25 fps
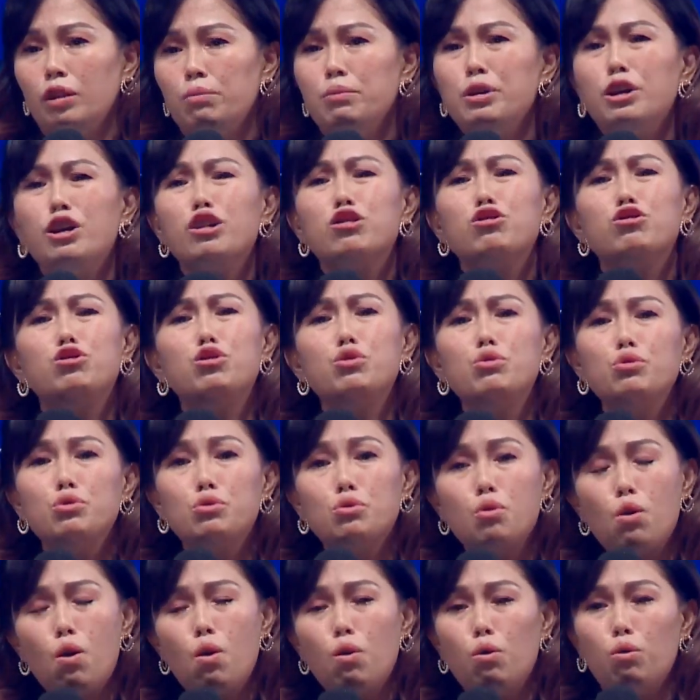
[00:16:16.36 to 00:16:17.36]
Because you
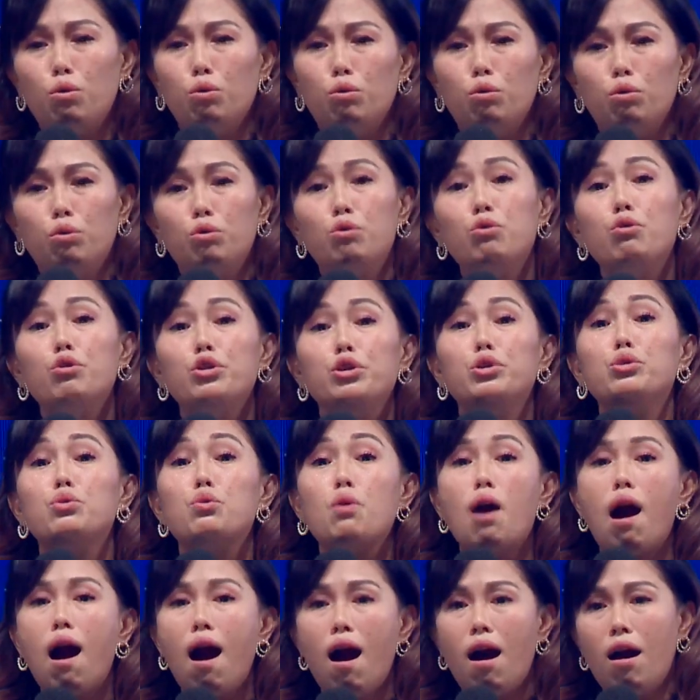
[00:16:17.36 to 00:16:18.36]
know who
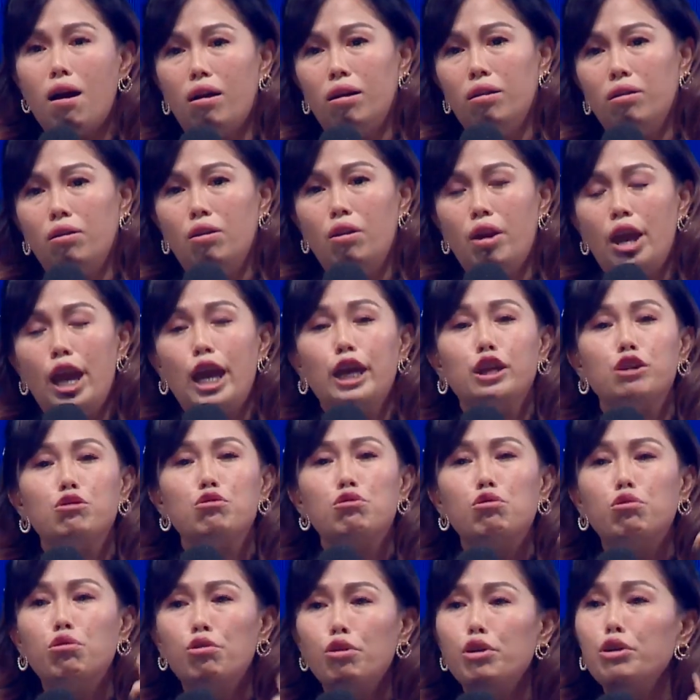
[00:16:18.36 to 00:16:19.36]
you are and
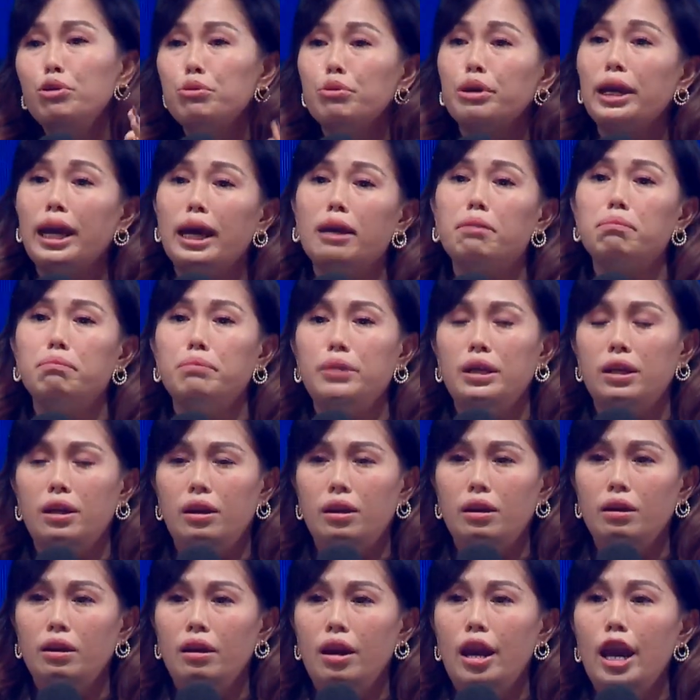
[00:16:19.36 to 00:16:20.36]
who you can
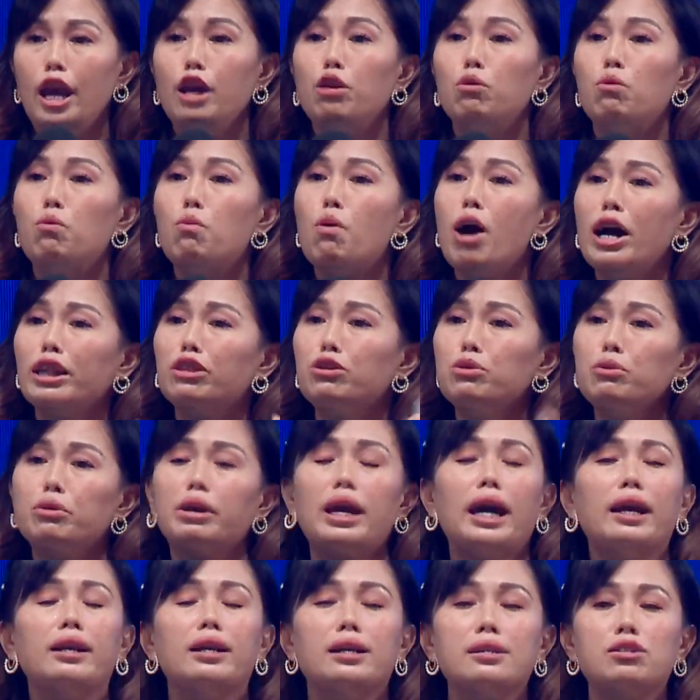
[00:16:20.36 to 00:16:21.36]
be and what you
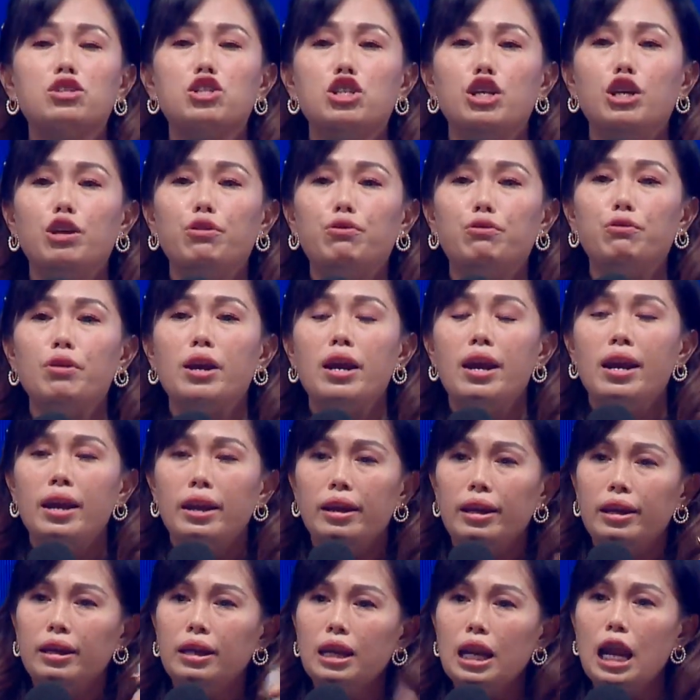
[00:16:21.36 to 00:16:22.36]
can achieve
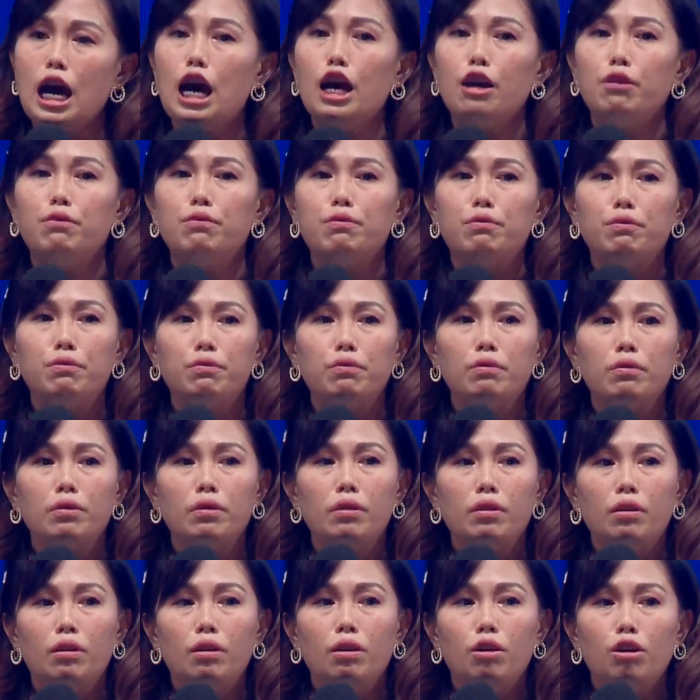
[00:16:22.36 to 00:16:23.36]
in life.
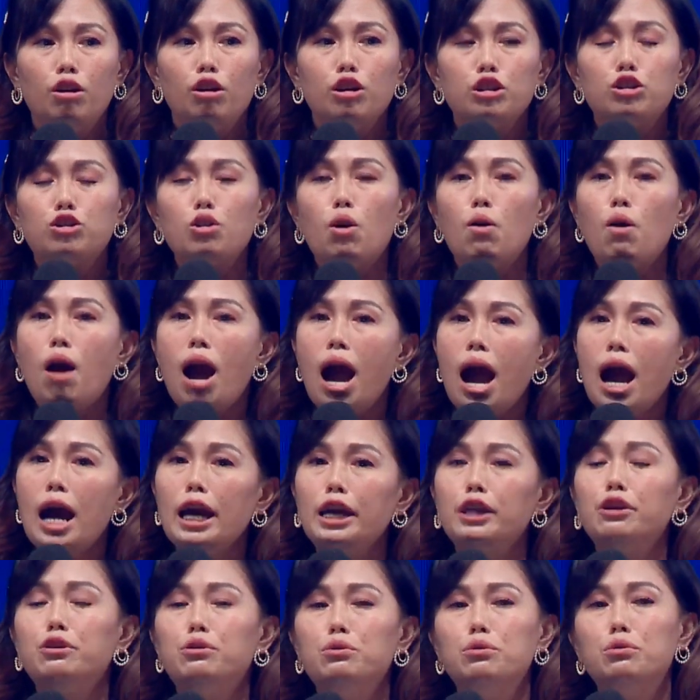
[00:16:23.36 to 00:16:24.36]
So
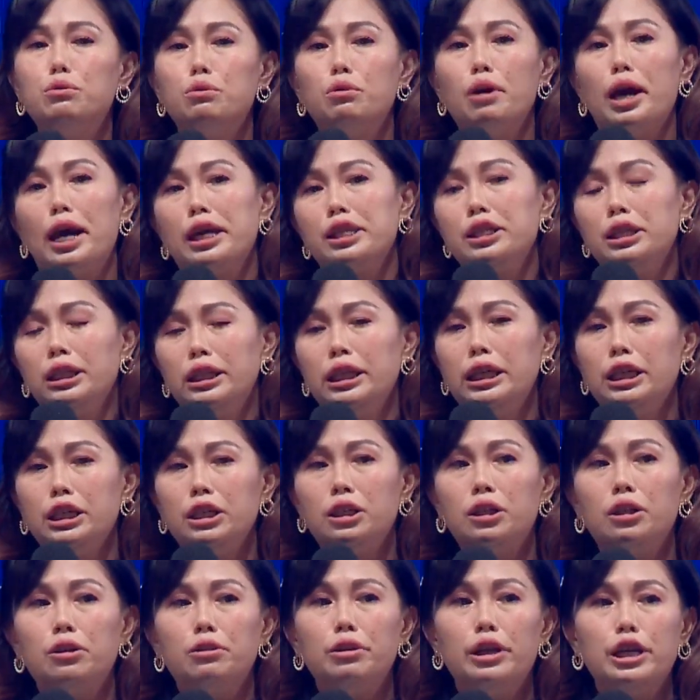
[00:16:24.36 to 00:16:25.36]
I do actually
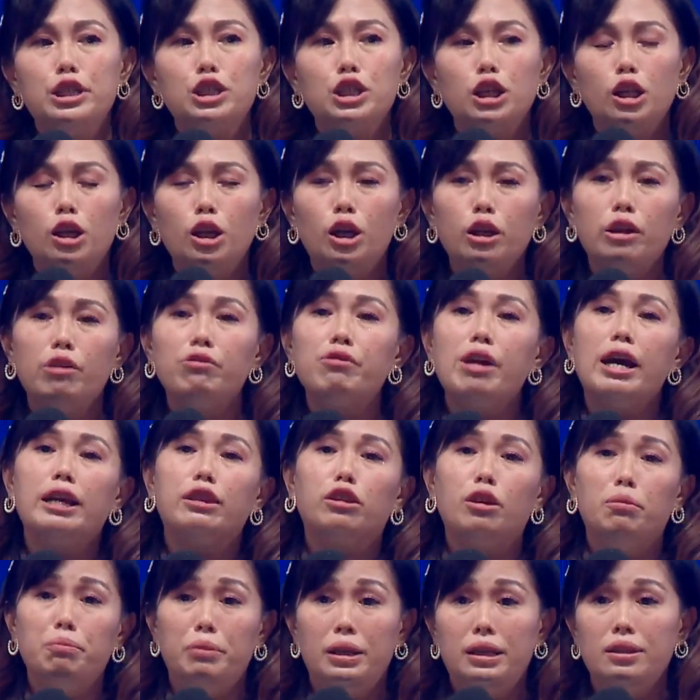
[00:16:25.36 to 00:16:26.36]
encourage a lot of
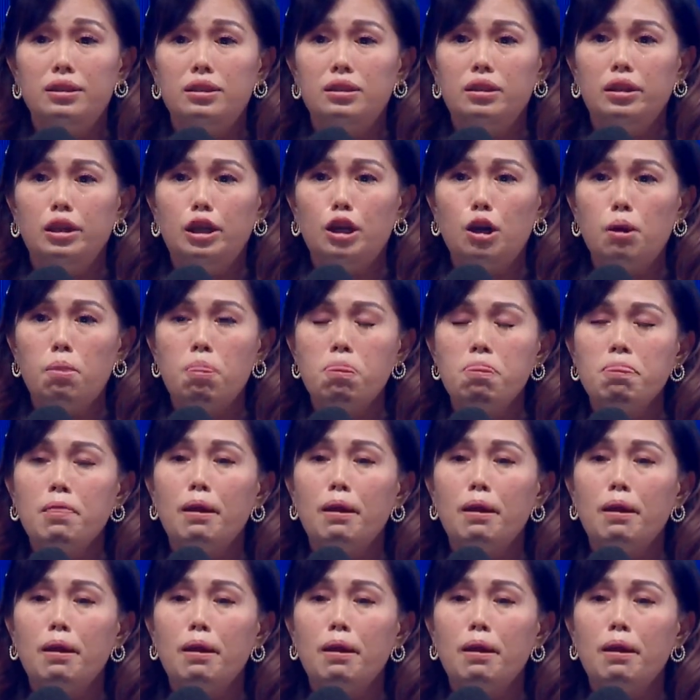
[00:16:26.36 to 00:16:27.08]
Atomians here